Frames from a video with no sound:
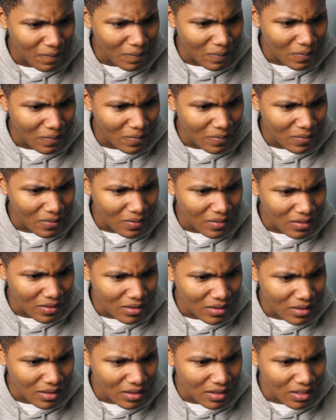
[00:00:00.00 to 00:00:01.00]
The
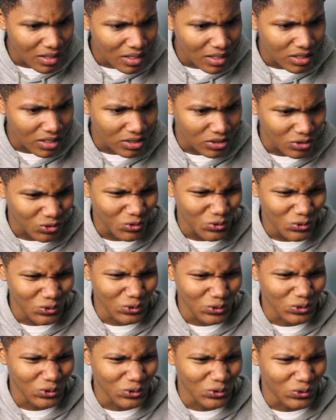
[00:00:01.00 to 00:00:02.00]
spotlight.
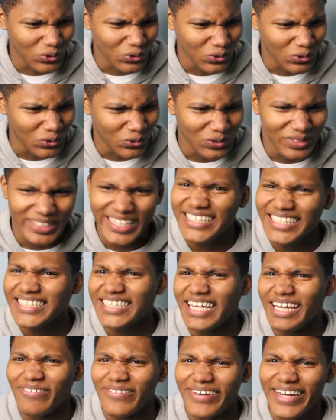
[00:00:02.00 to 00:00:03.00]
Ooh, that's
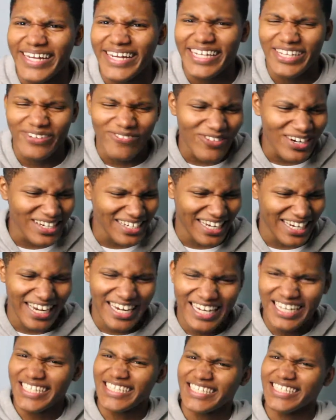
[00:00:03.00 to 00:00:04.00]
that Randy Orton
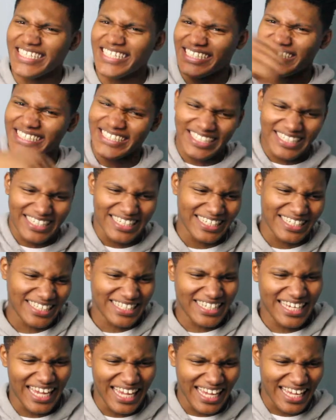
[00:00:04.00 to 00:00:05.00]
the
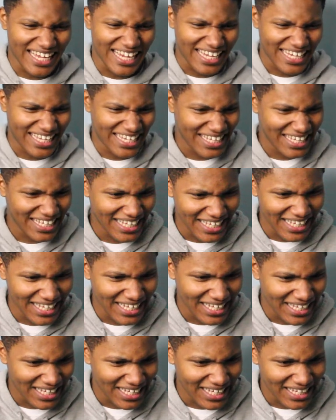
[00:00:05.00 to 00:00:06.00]
team.
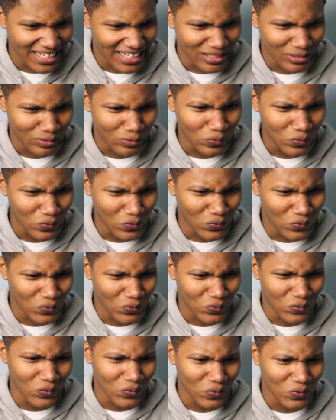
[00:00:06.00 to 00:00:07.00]

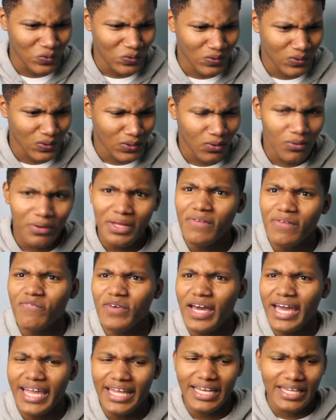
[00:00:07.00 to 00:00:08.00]
Ooh, who you
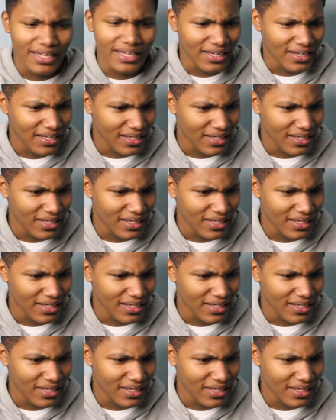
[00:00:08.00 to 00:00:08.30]
fighting?